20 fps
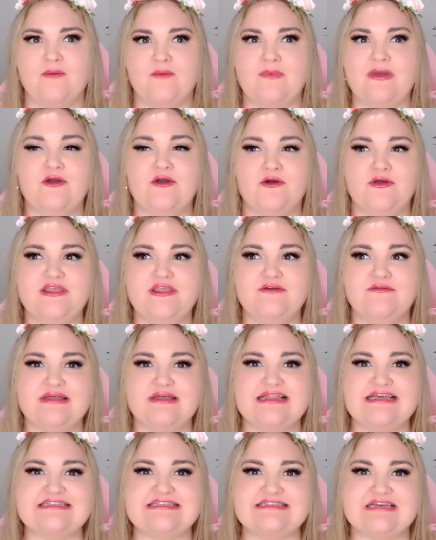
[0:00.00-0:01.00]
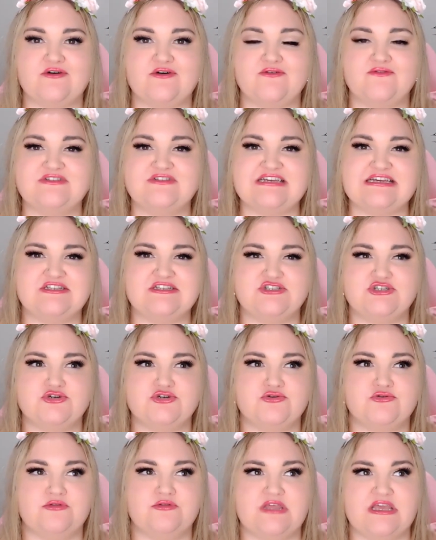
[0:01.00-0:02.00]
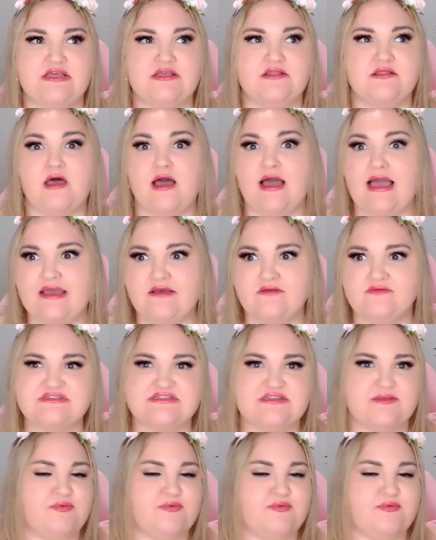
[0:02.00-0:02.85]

we only really delved into the lives,